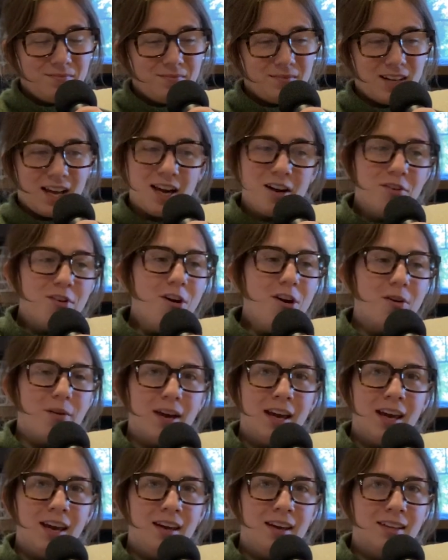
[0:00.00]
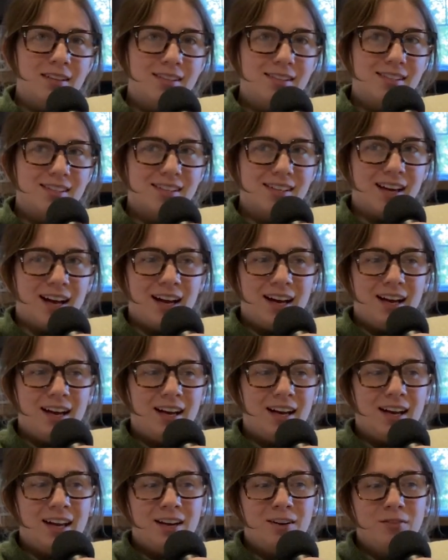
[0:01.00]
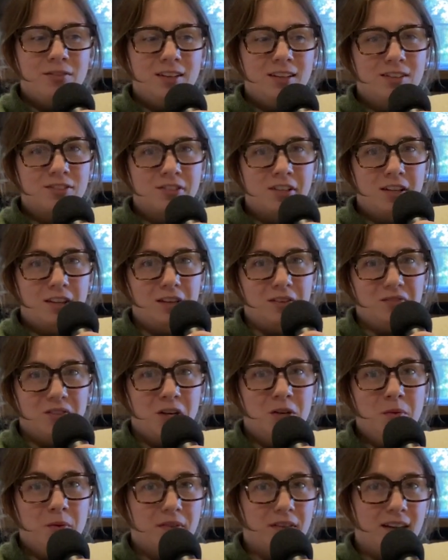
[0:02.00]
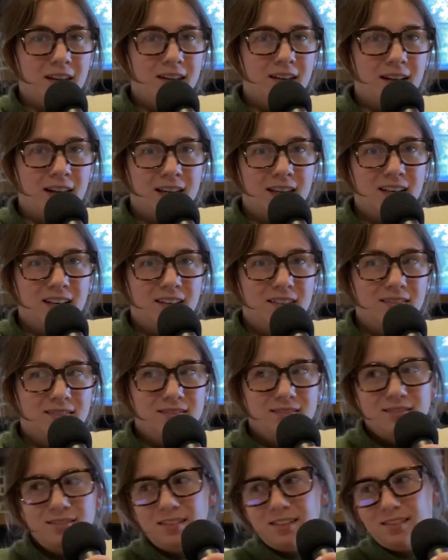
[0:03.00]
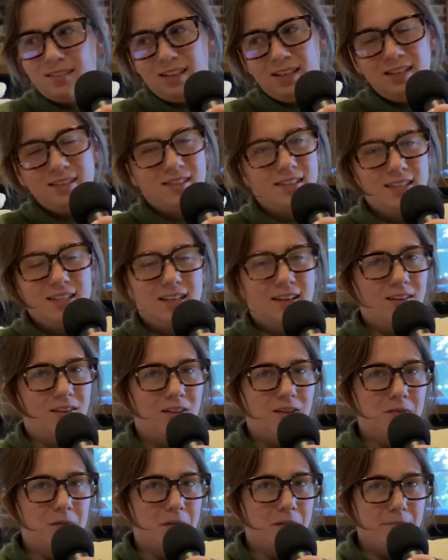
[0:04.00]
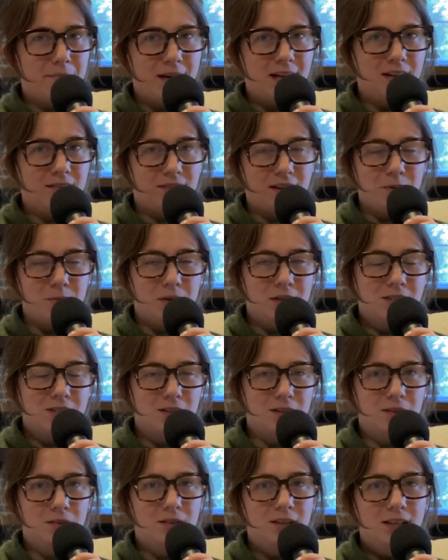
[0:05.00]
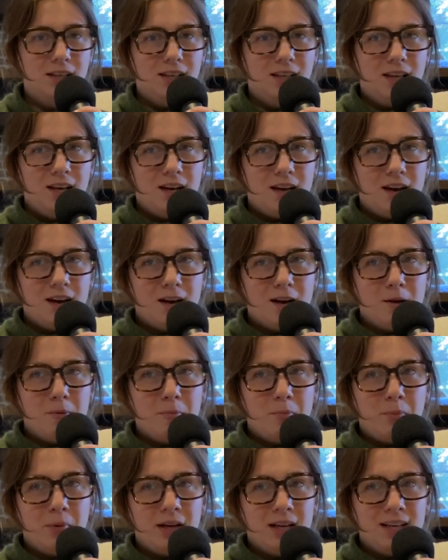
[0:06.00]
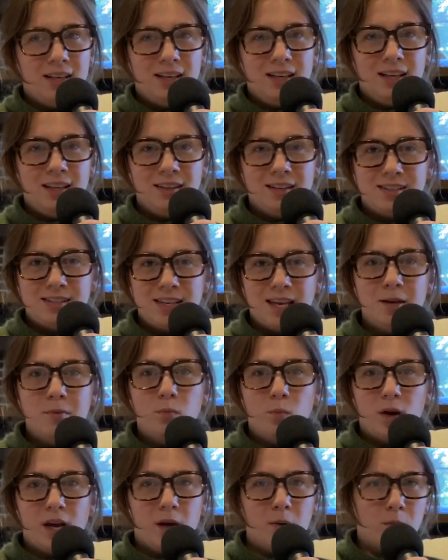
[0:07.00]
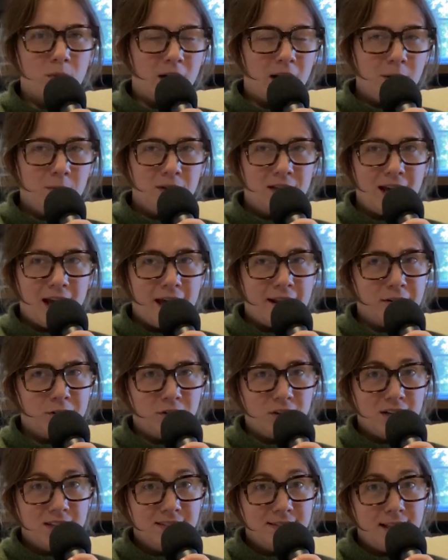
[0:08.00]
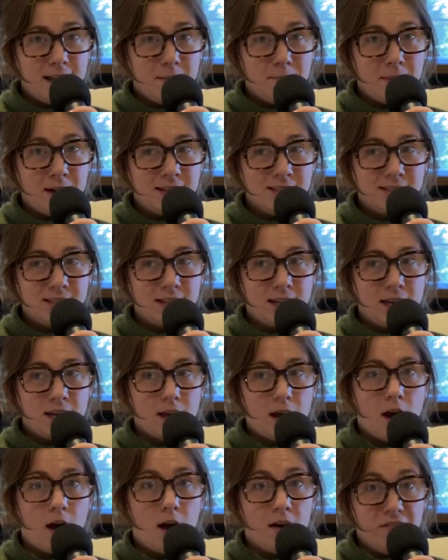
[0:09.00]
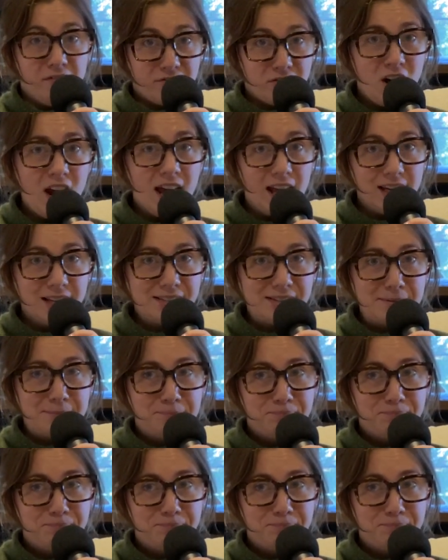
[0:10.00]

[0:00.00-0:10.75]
I don't know. It's, I don't think there's anything wrong with it. I can easily get along with men if I want to. But in the same way where I would categorize them as like a friend,